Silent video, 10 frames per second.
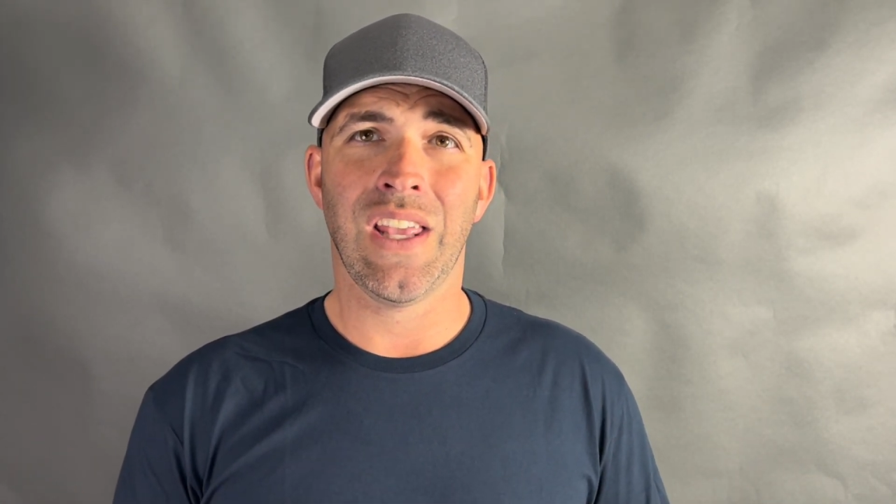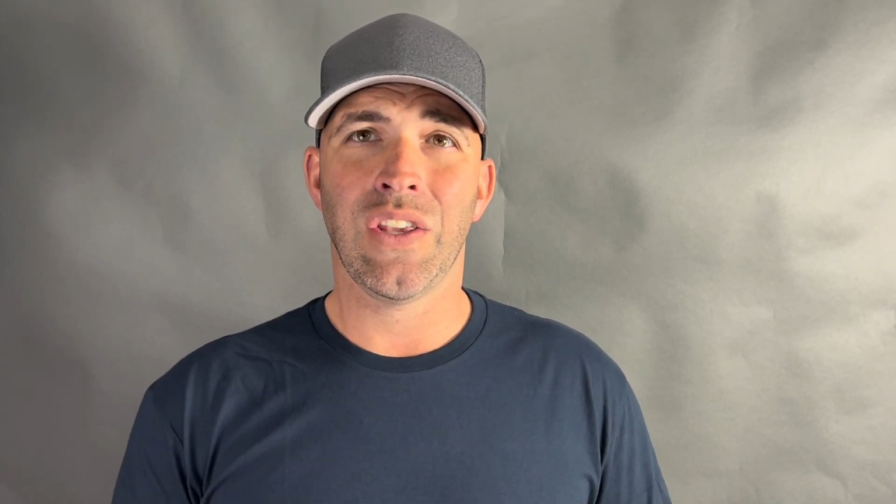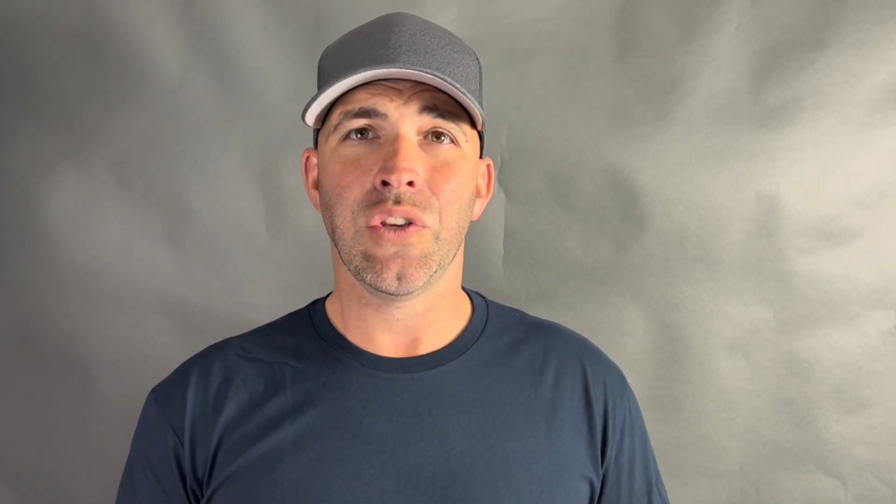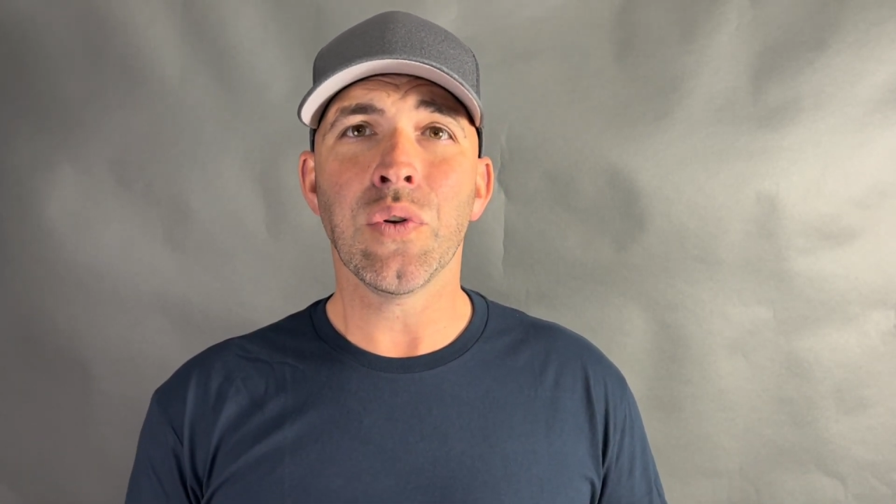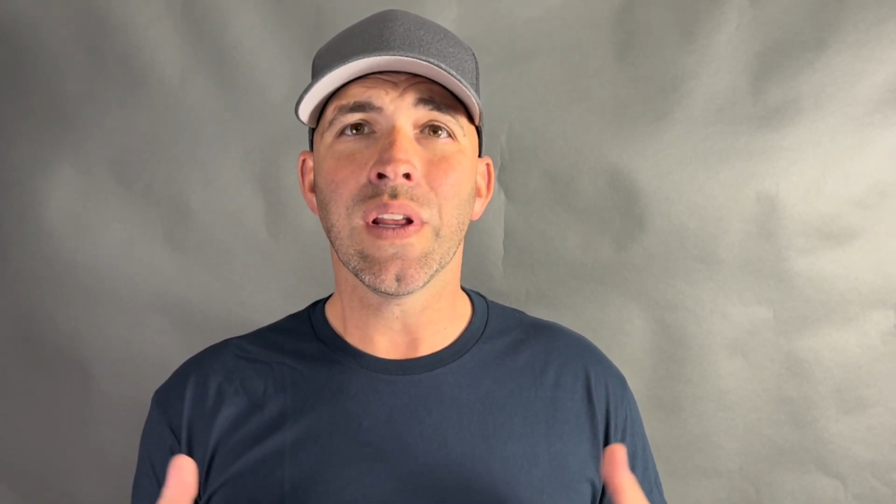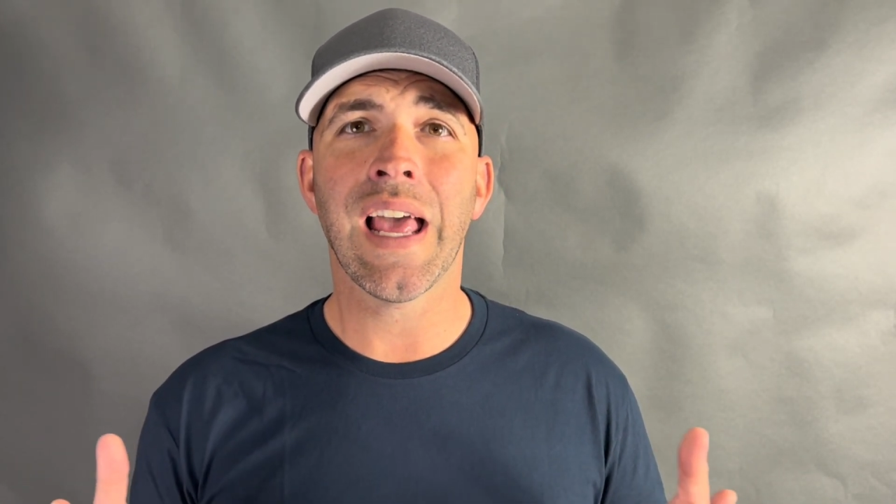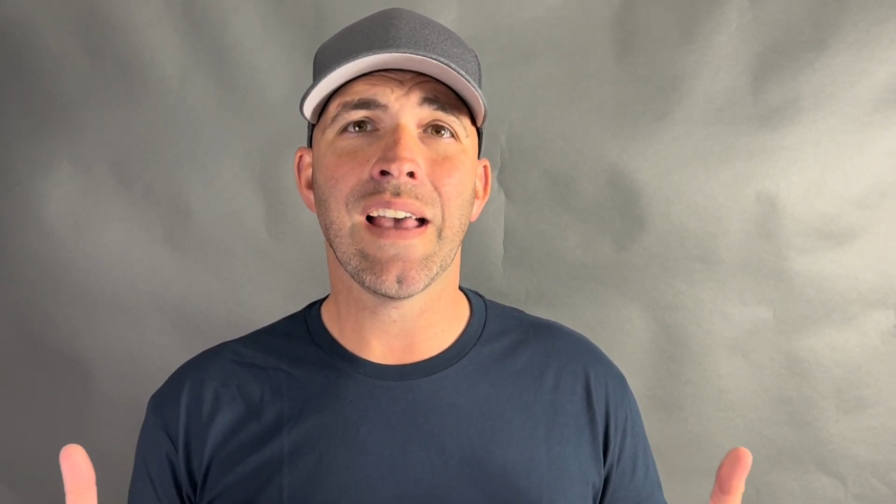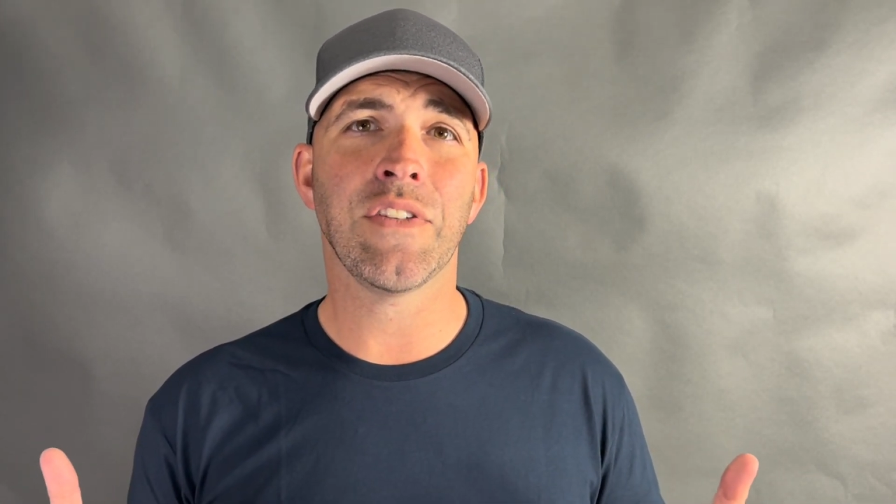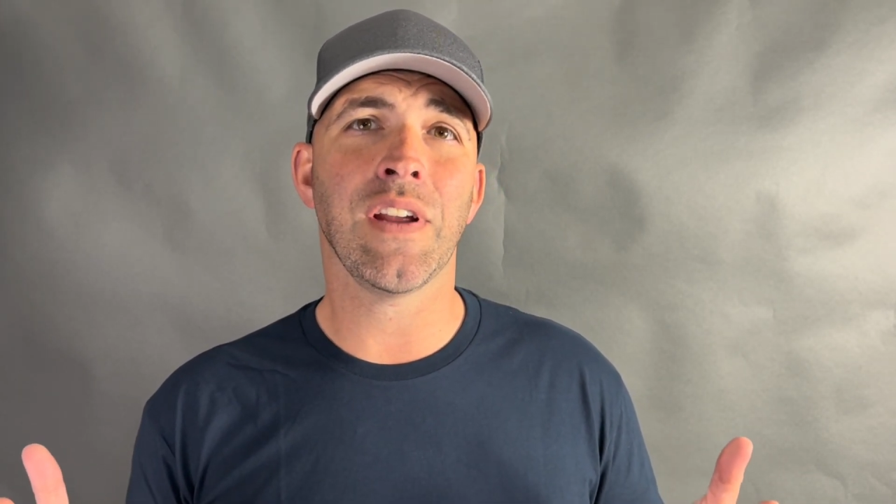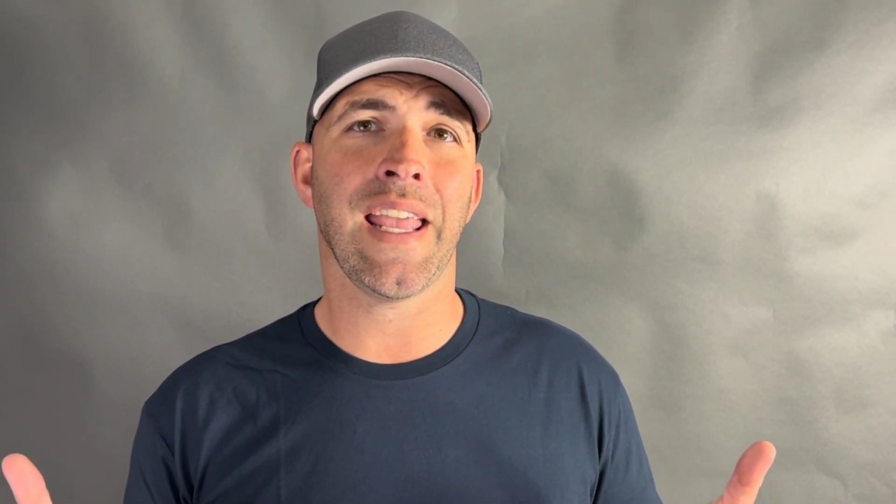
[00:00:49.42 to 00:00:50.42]
you could
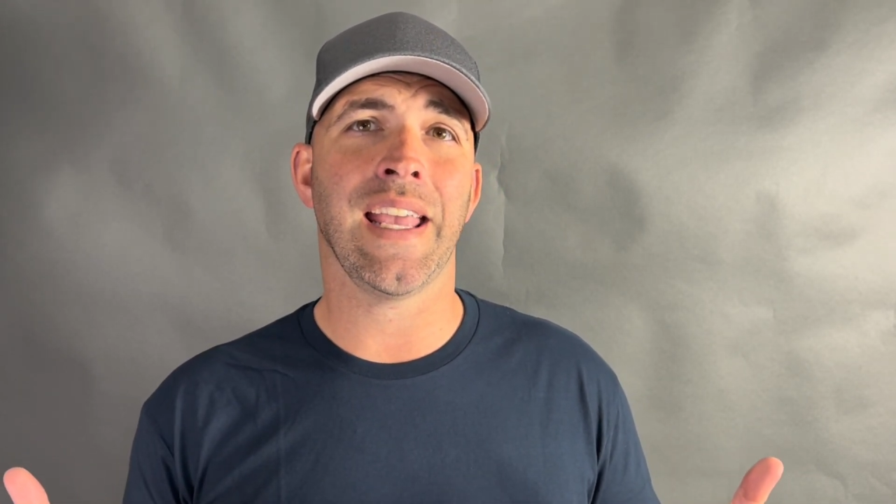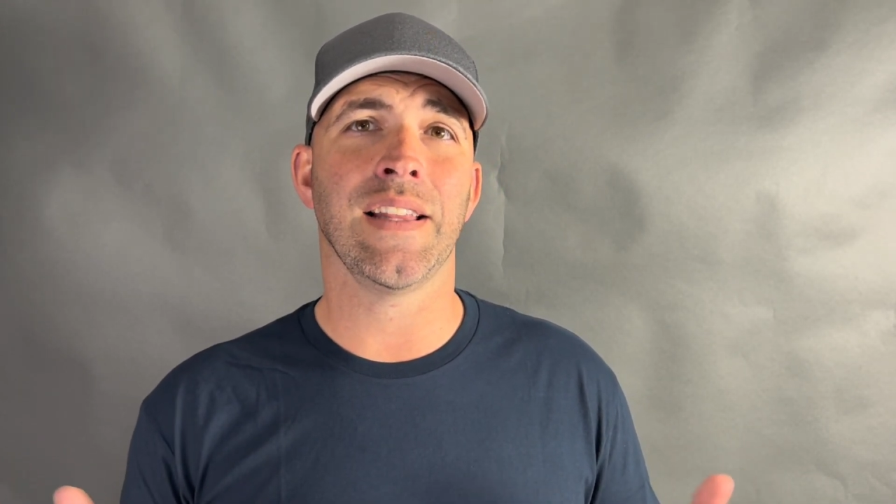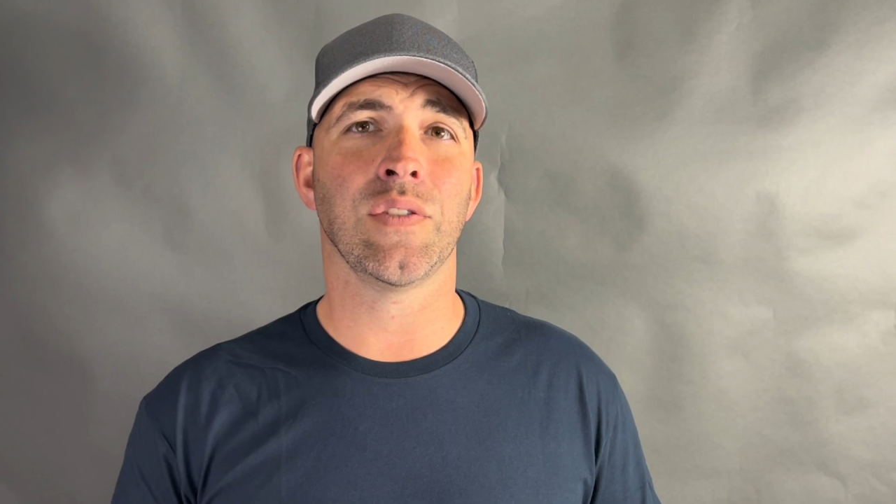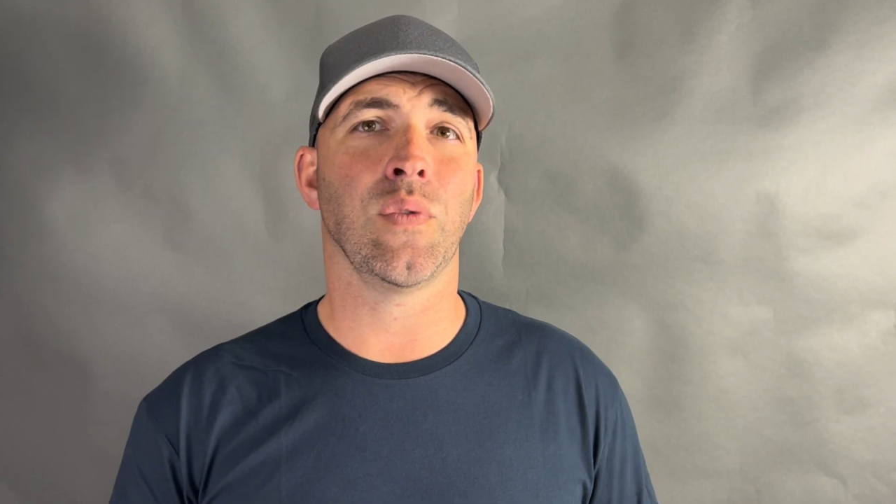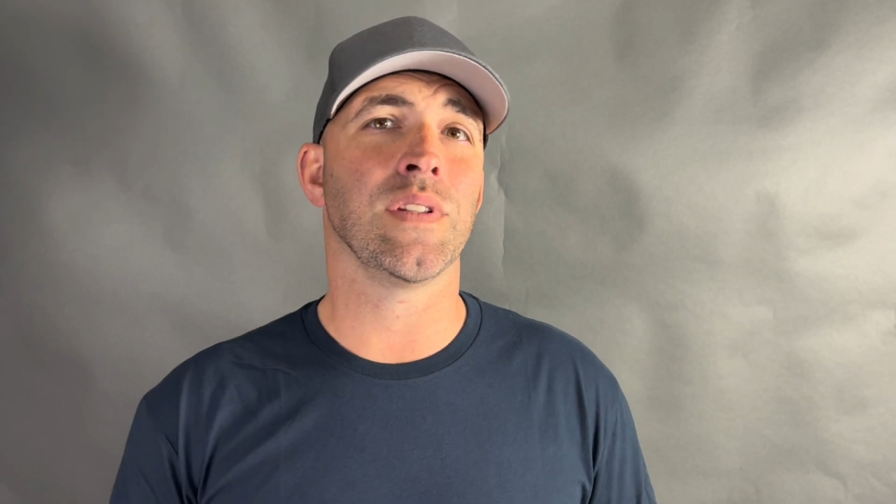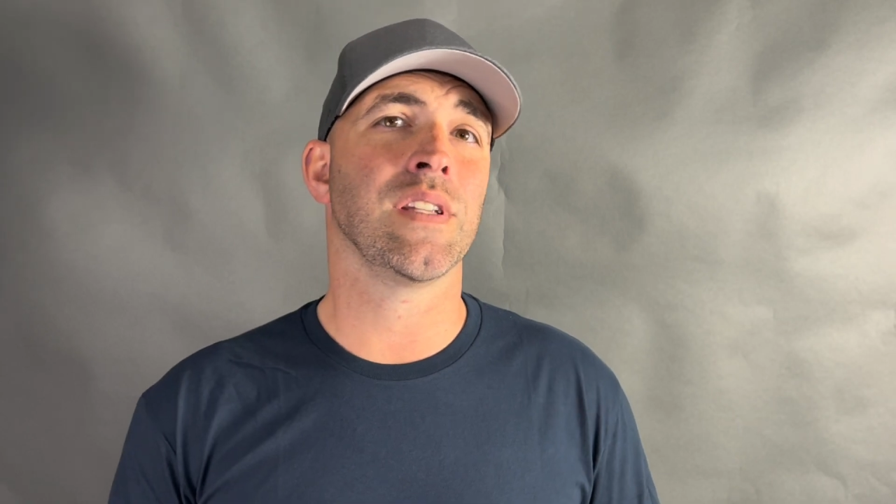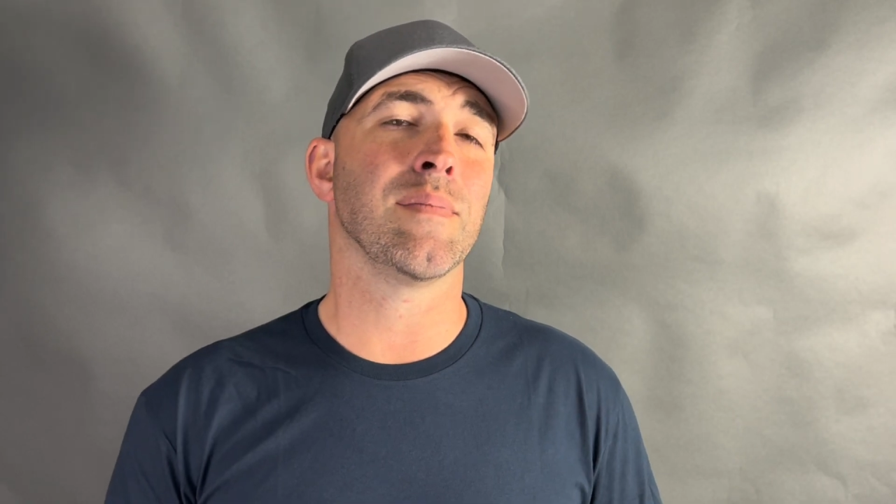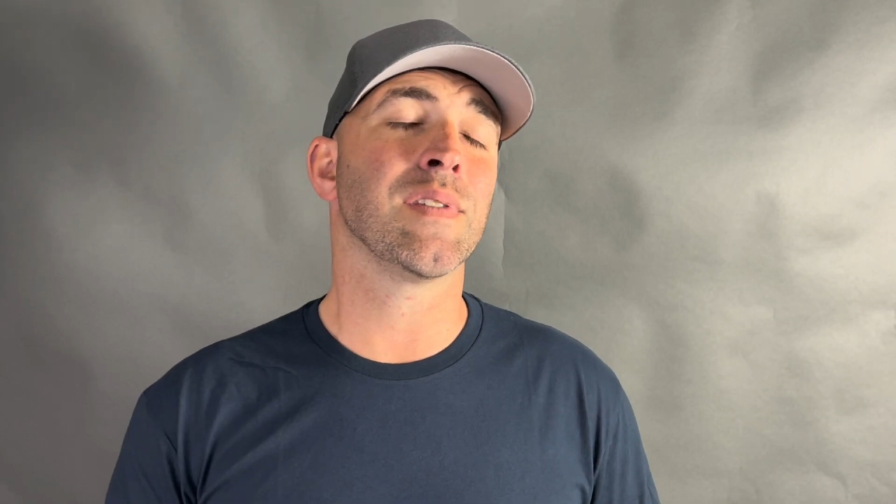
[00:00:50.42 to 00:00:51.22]
have your hands on some